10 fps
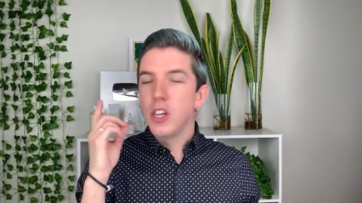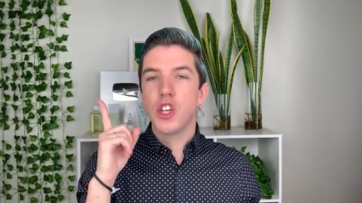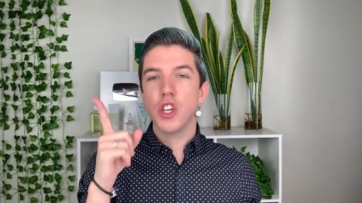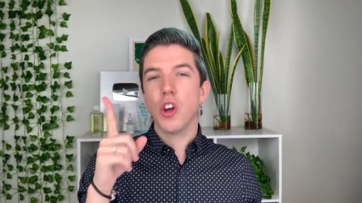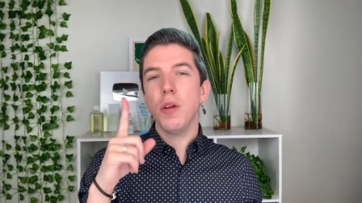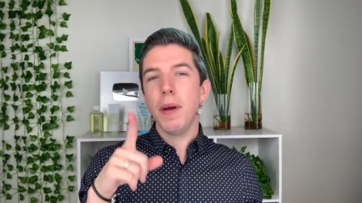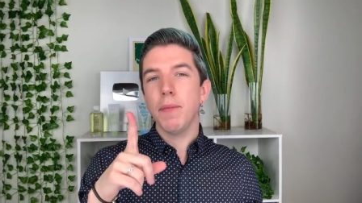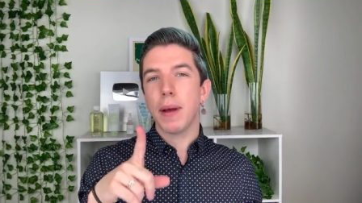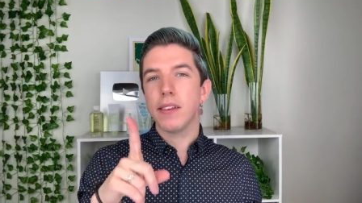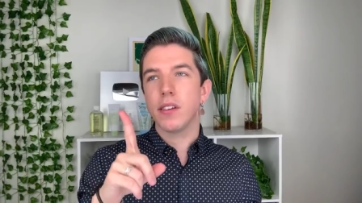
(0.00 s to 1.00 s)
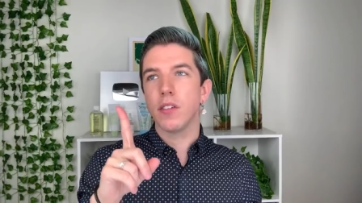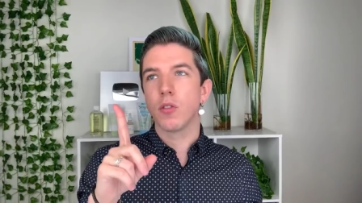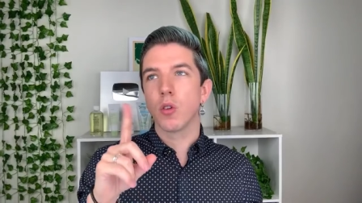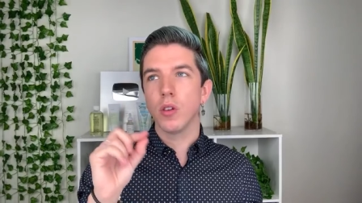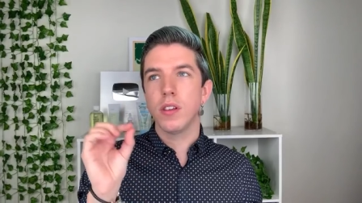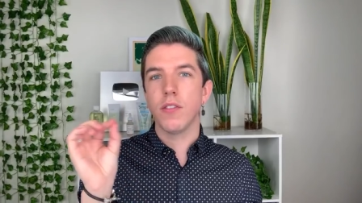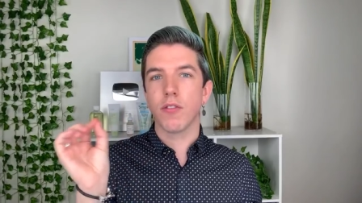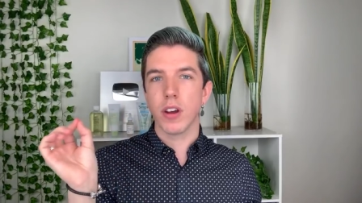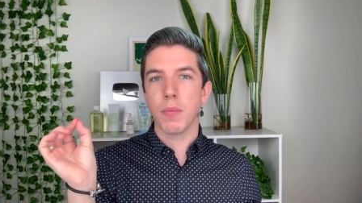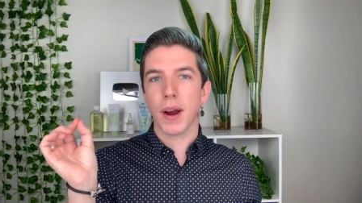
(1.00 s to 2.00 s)
just go to my best of cruelty
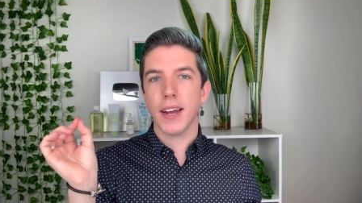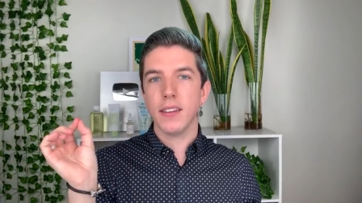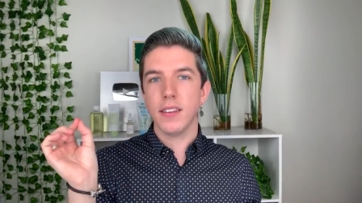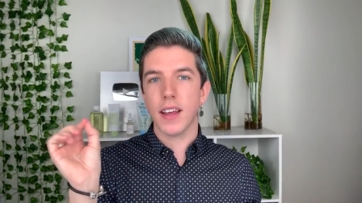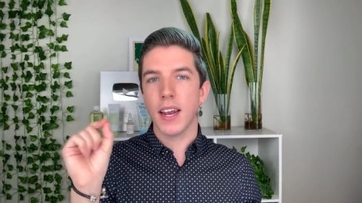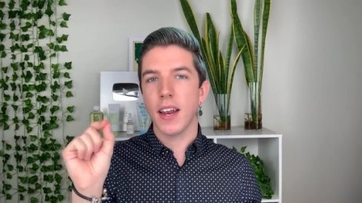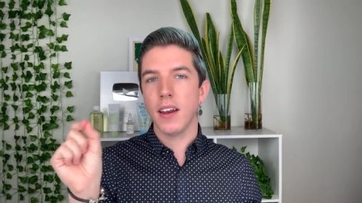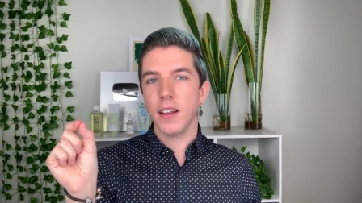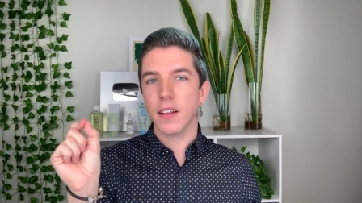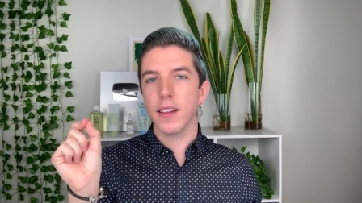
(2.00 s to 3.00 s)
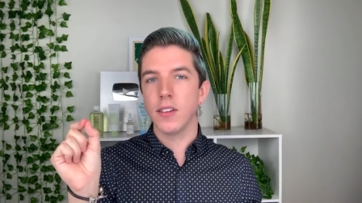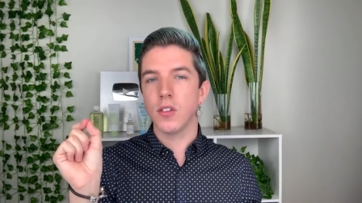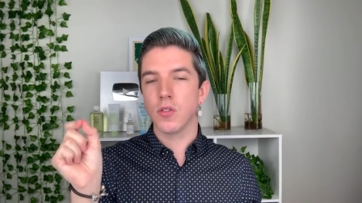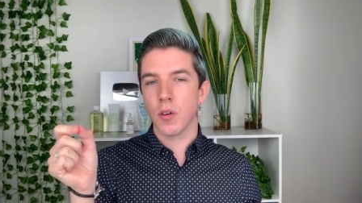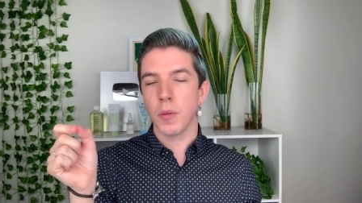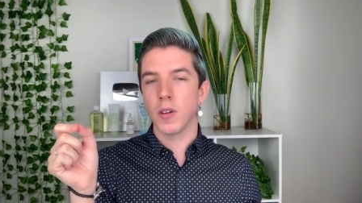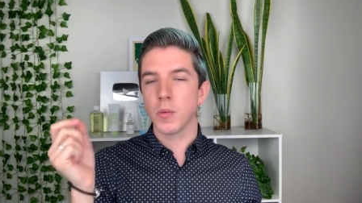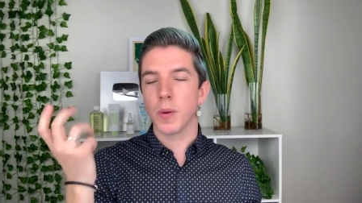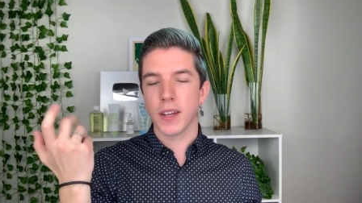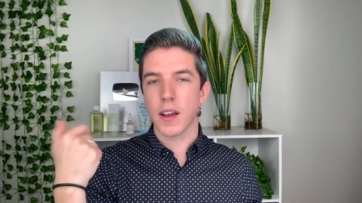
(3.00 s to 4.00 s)
free brands, and any of the cleansers from
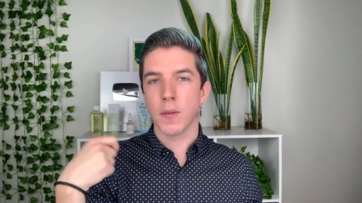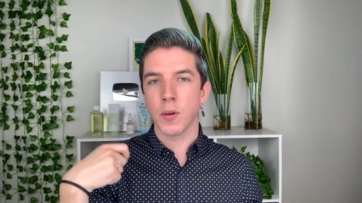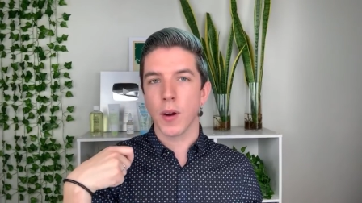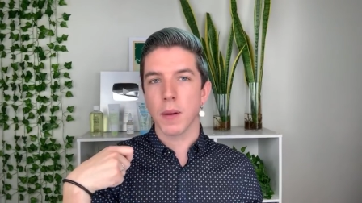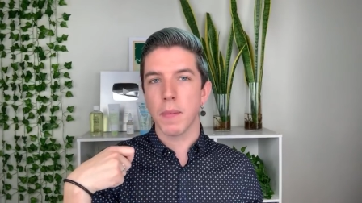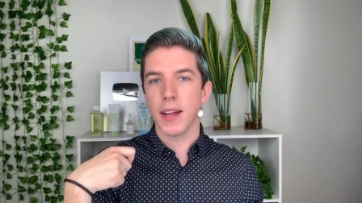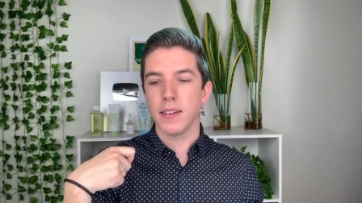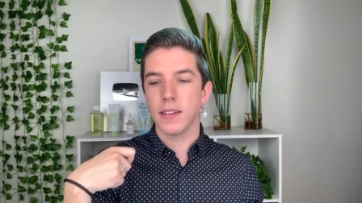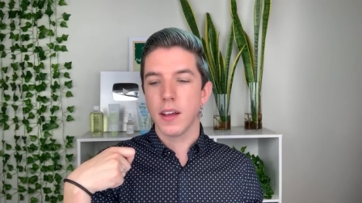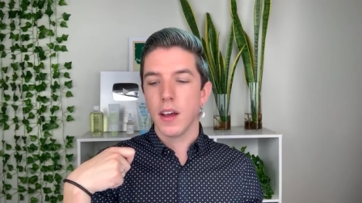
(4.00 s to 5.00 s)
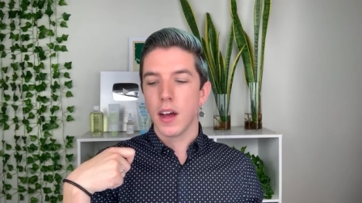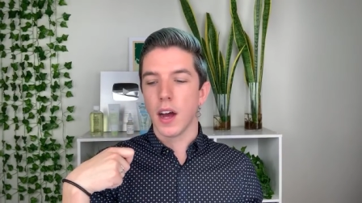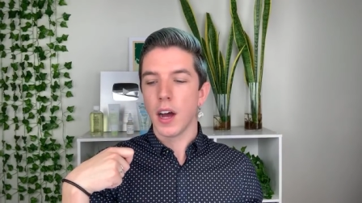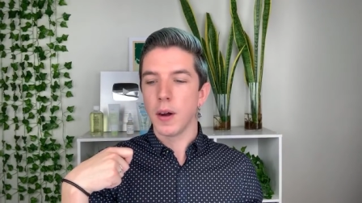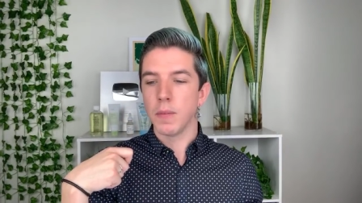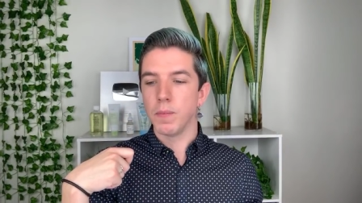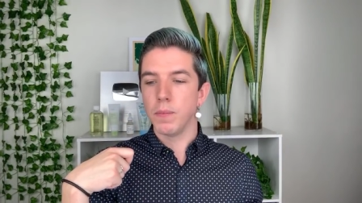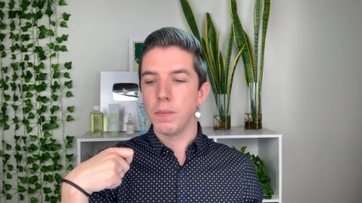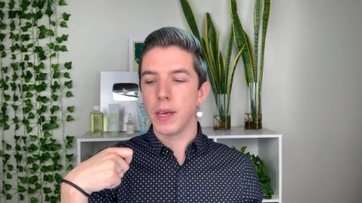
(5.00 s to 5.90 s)
those brands I would recommend um,